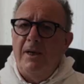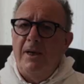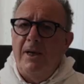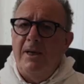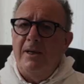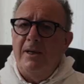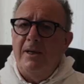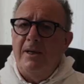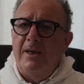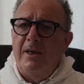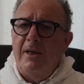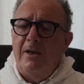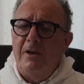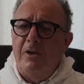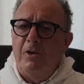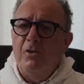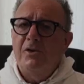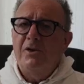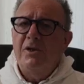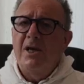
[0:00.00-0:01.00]
in
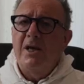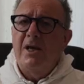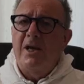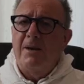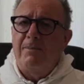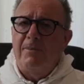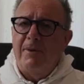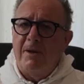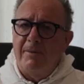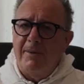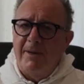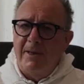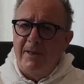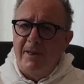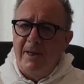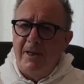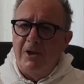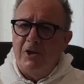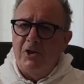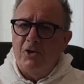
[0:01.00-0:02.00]
inducing
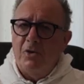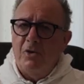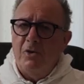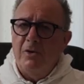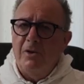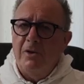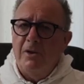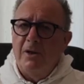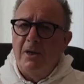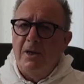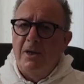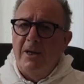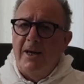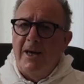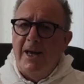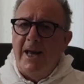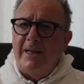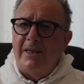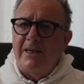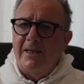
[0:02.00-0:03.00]
repigmentation
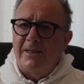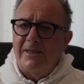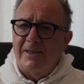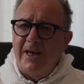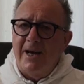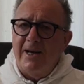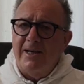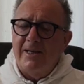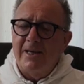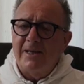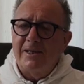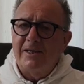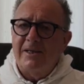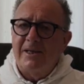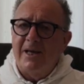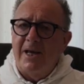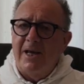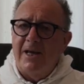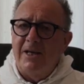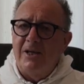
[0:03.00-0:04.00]
at a certain
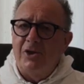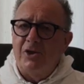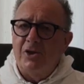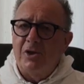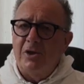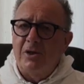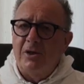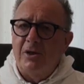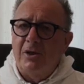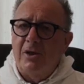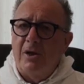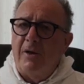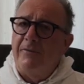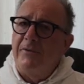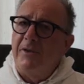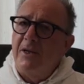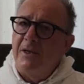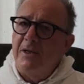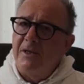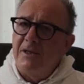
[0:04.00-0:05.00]
stage
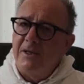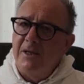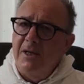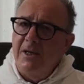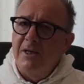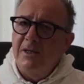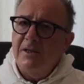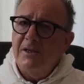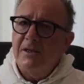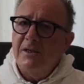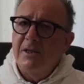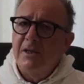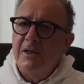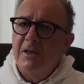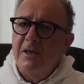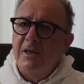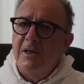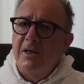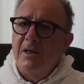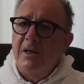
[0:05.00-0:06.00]
of the disease,
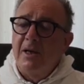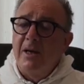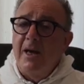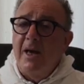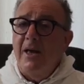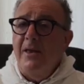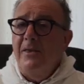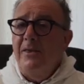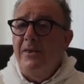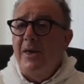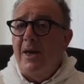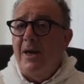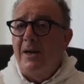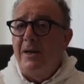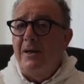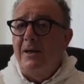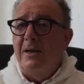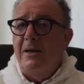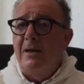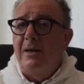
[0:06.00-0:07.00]
and
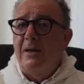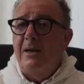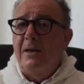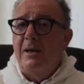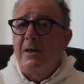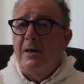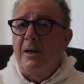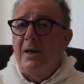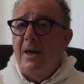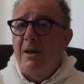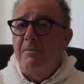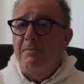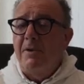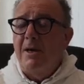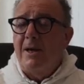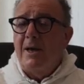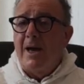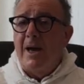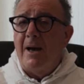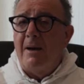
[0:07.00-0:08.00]
then can
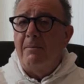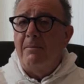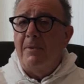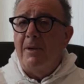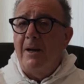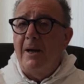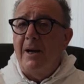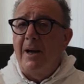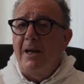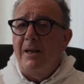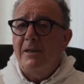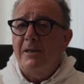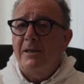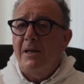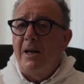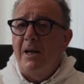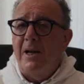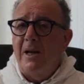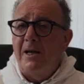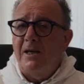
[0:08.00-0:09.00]
become
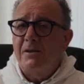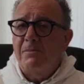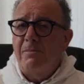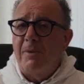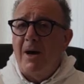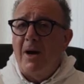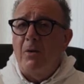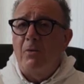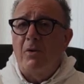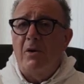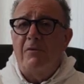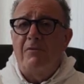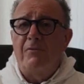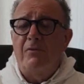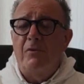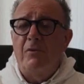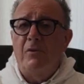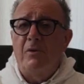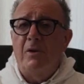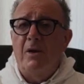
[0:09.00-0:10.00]
less and less
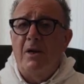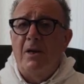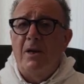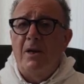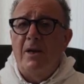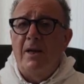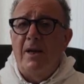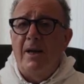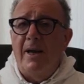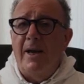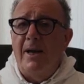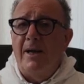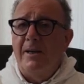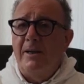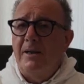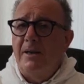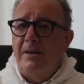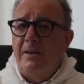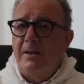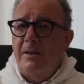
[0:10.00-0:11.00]
powerful
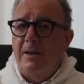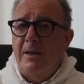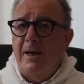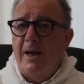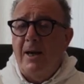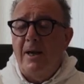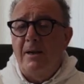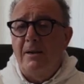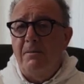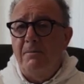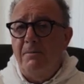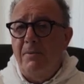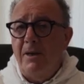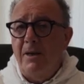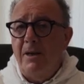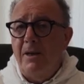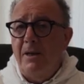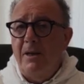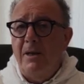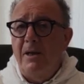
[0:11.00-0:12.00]
and can
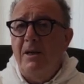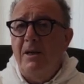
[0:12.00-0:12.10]
be